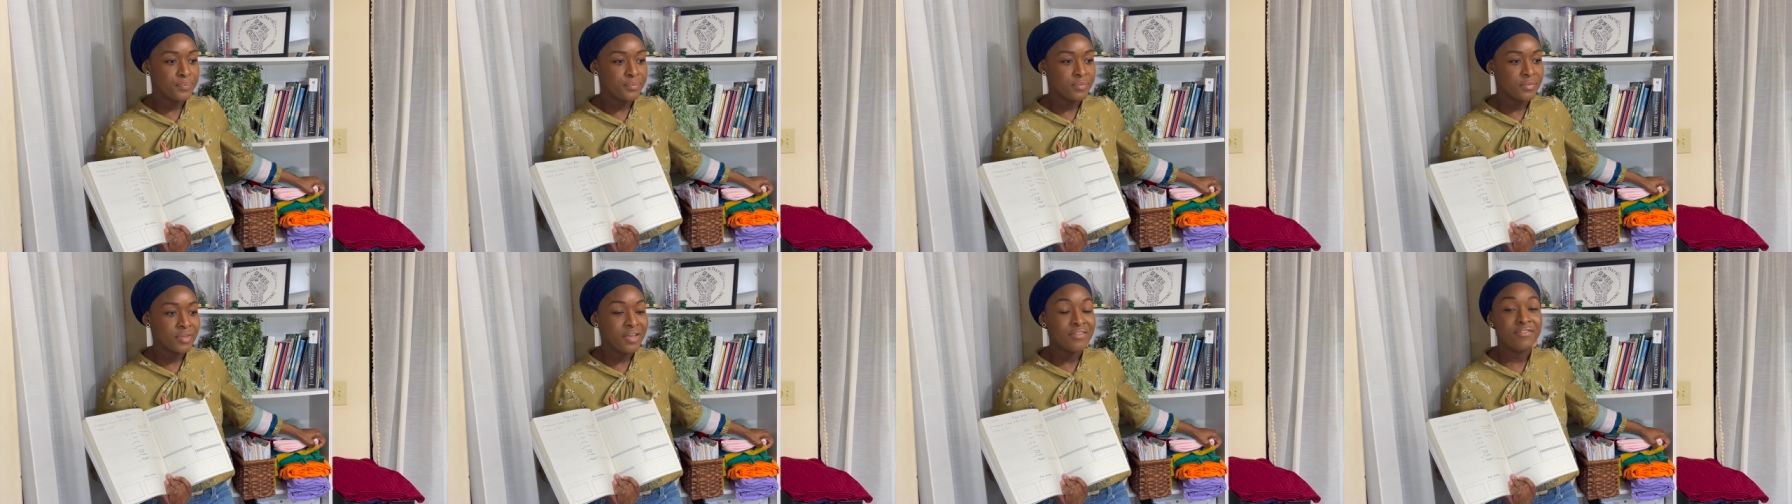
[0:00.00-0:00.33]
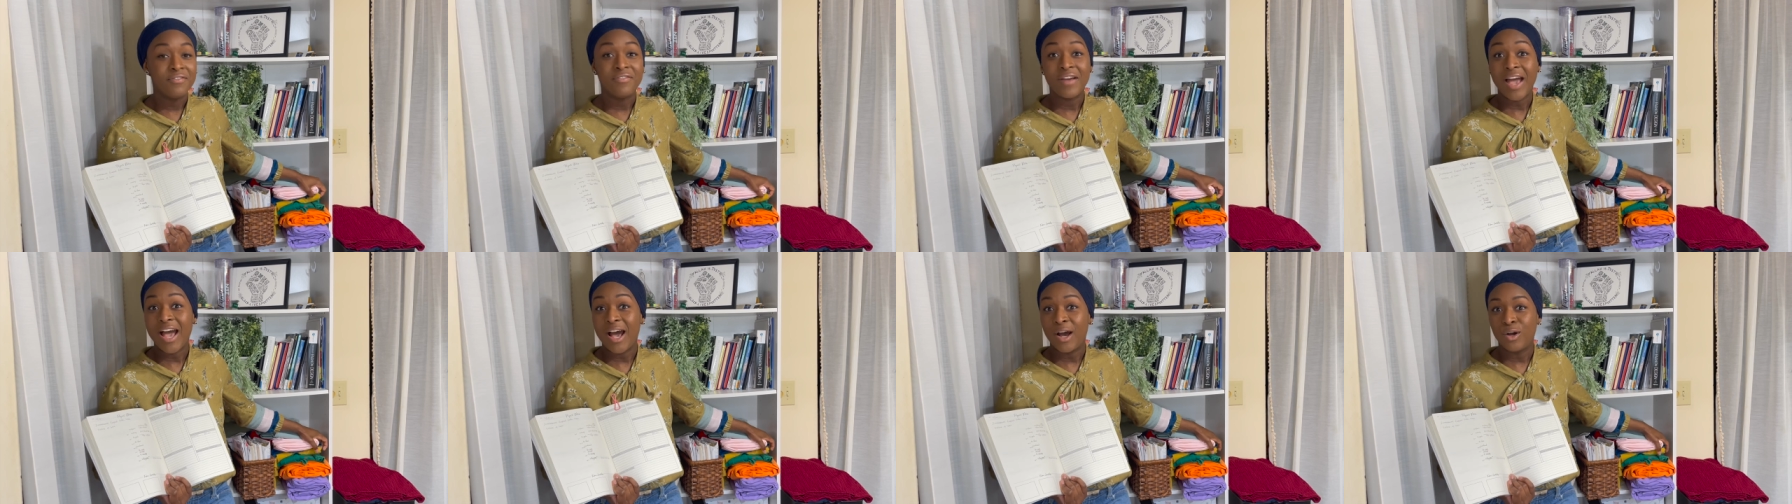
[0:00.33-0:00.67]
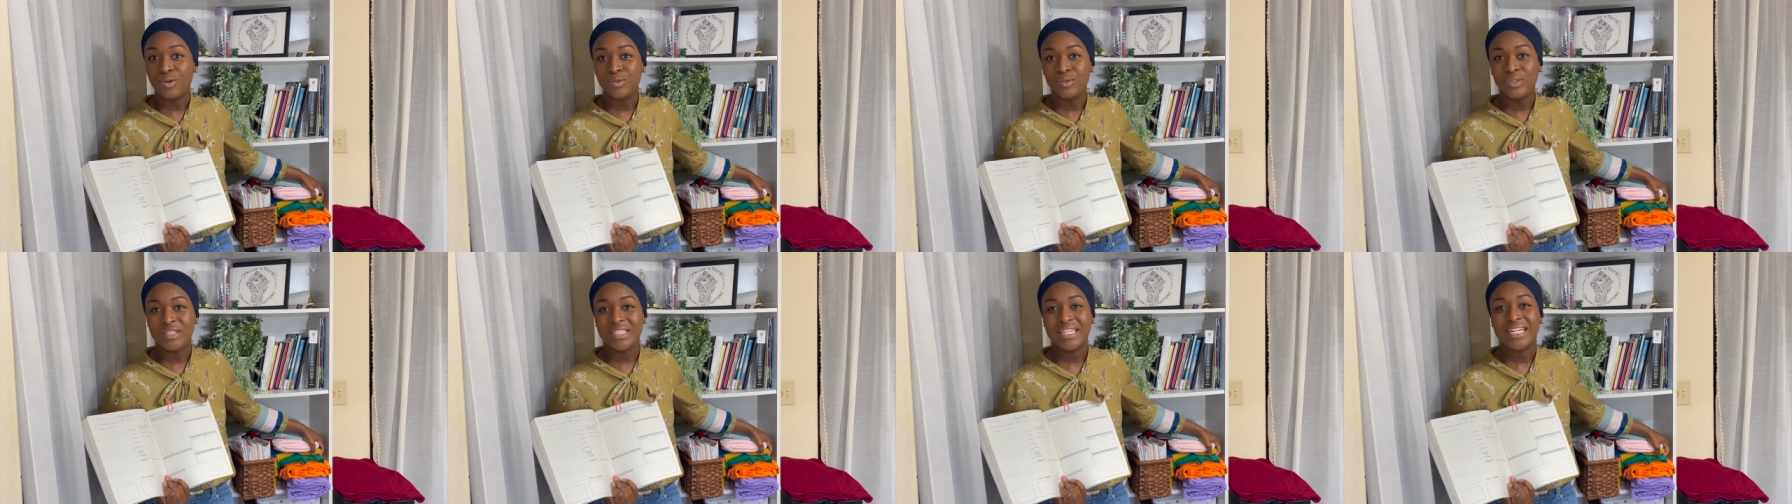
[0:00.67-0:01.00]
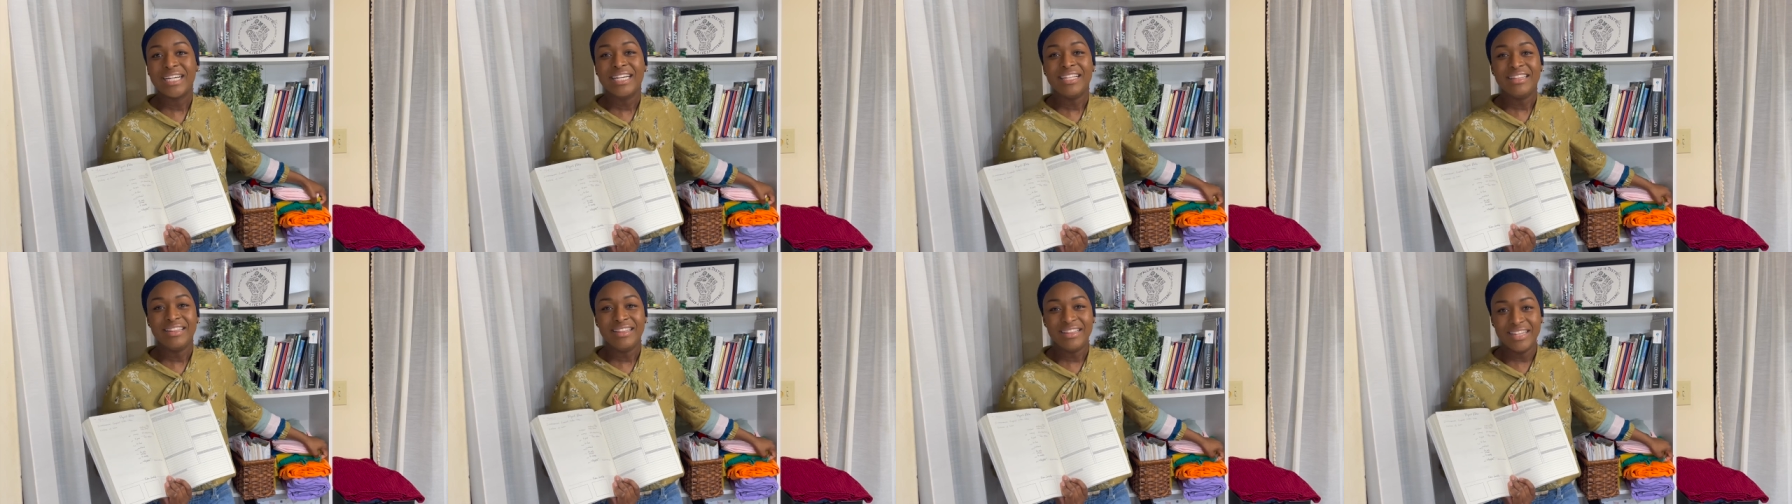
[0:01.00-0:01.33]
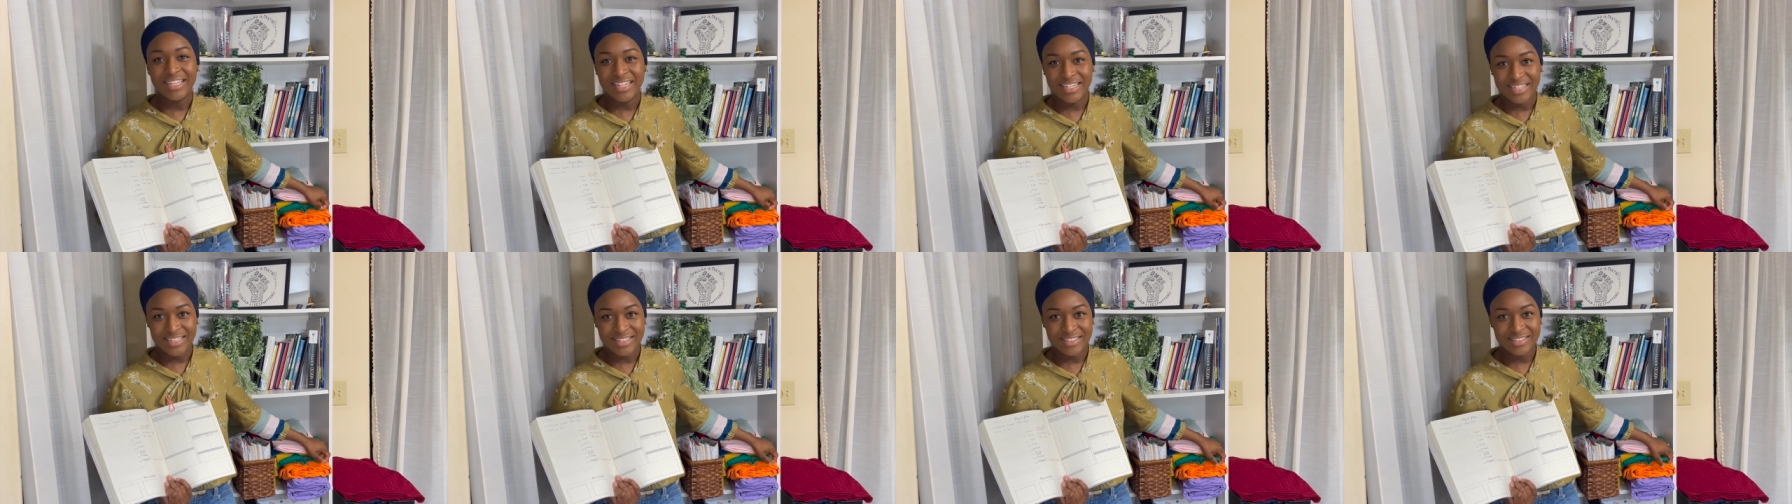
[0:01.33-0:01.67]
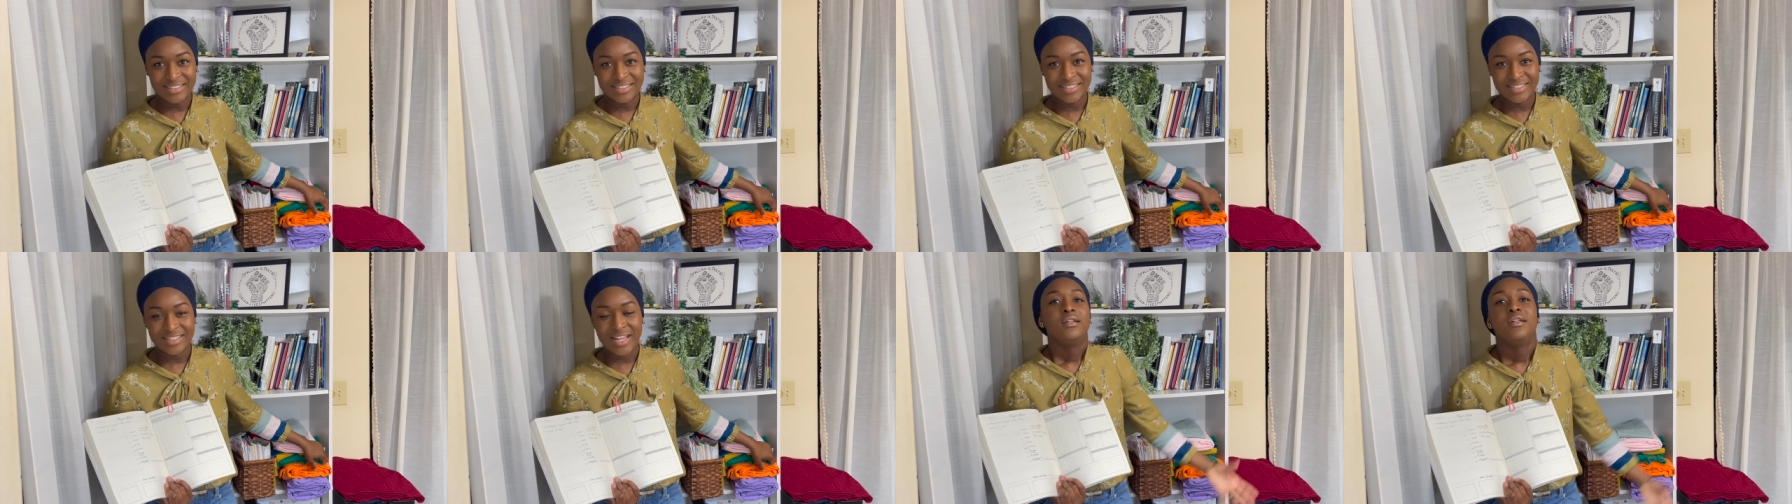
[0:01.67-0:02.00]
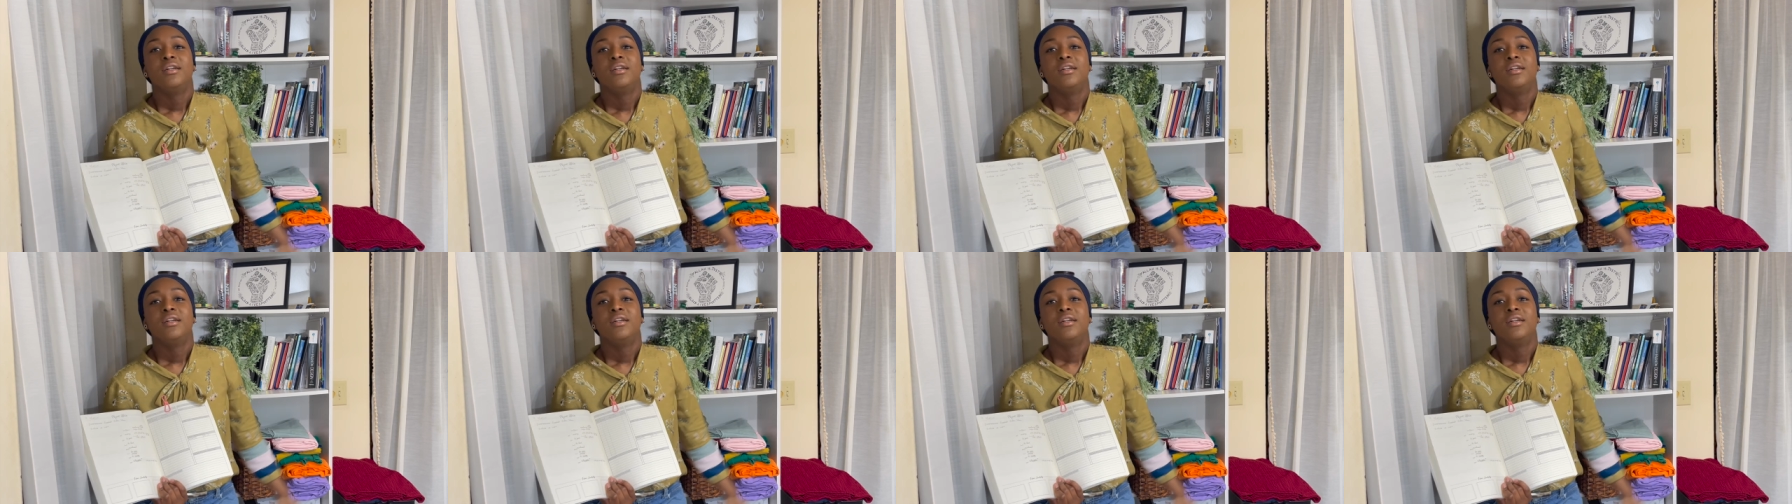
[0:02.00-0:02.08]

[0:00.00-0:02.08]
found linens